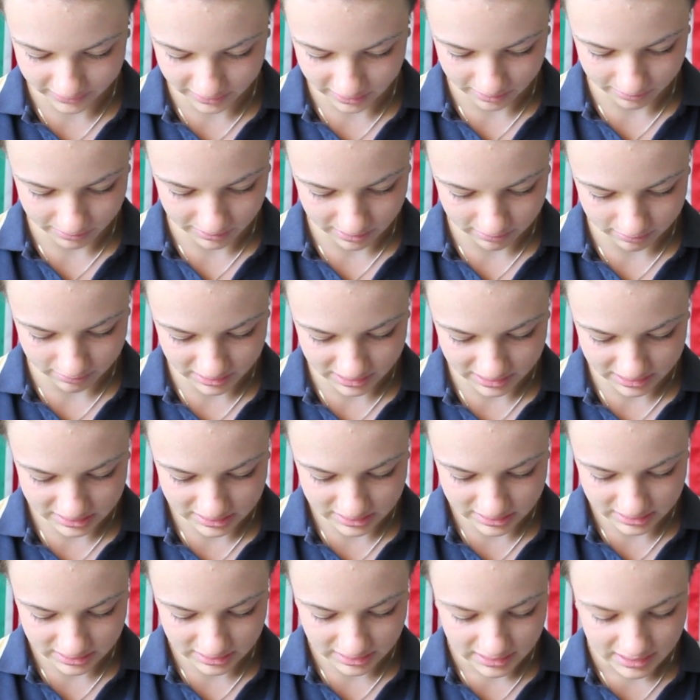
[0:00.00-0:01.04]
they are
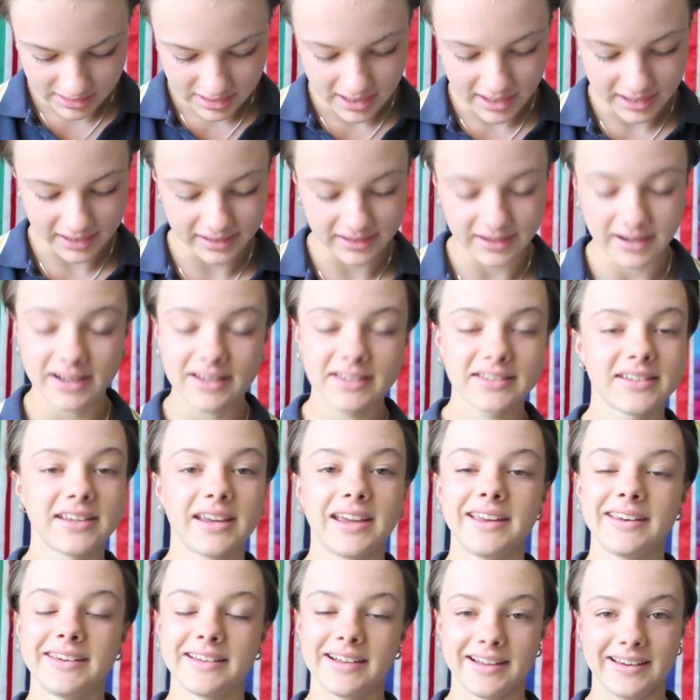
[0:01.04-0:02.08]
published, in
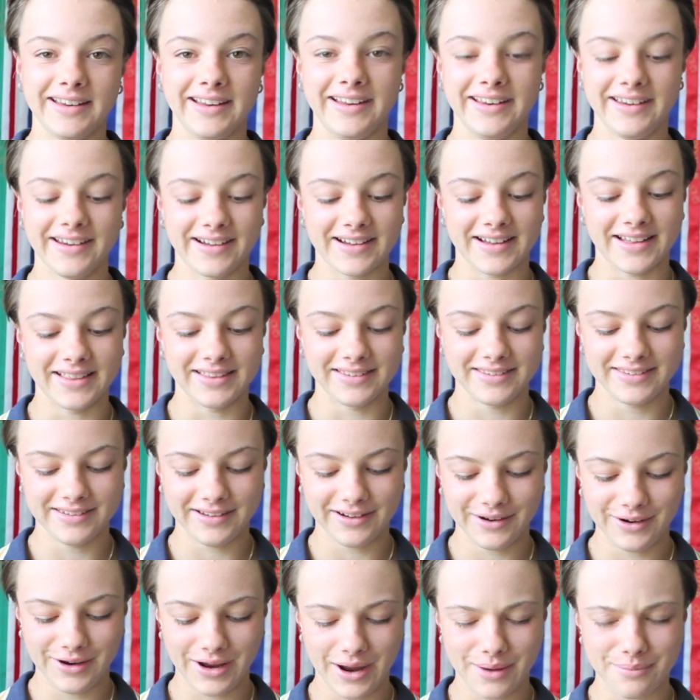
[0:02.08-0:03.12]
nineteen ninety-nine,
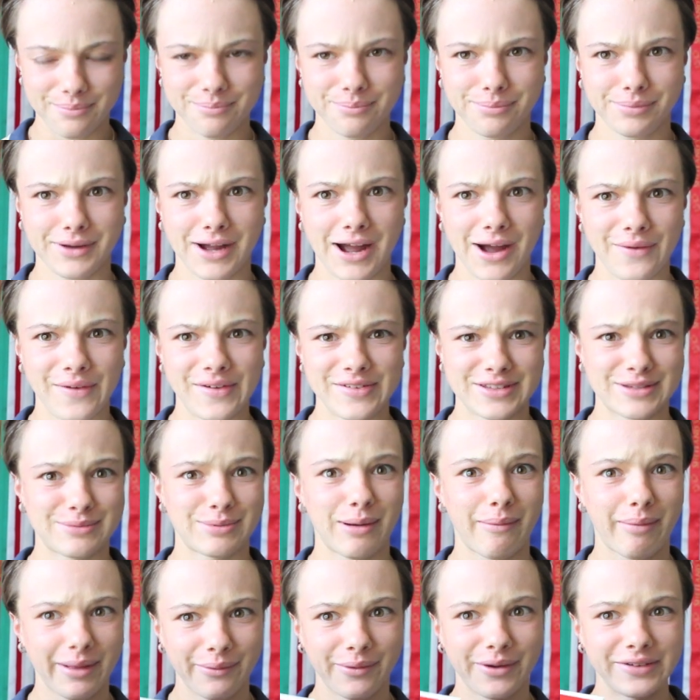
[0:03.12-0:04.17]
so Carl Hester
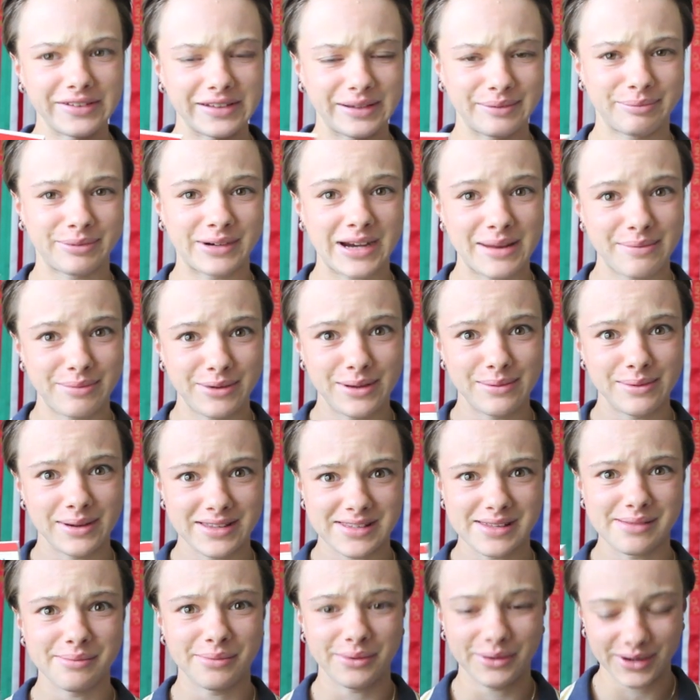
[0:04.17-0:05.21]
probably was a
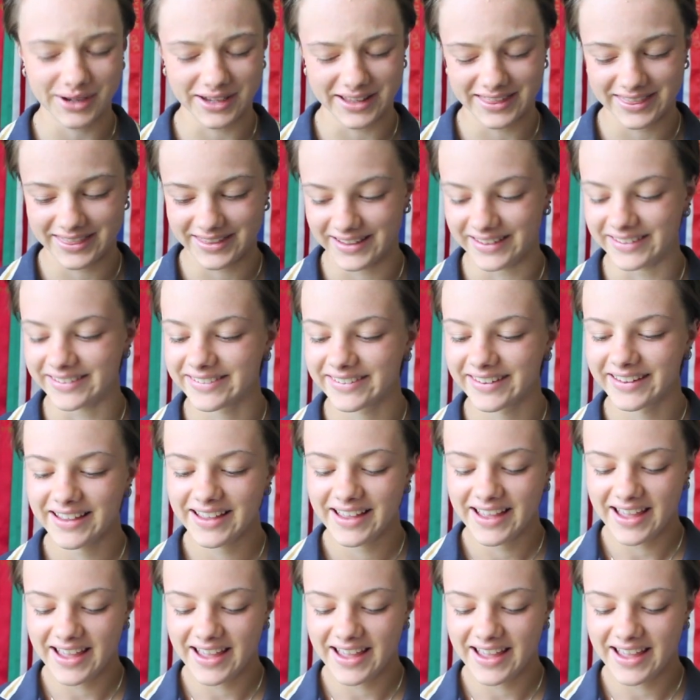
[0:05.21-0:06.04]
prepubescent boy in this.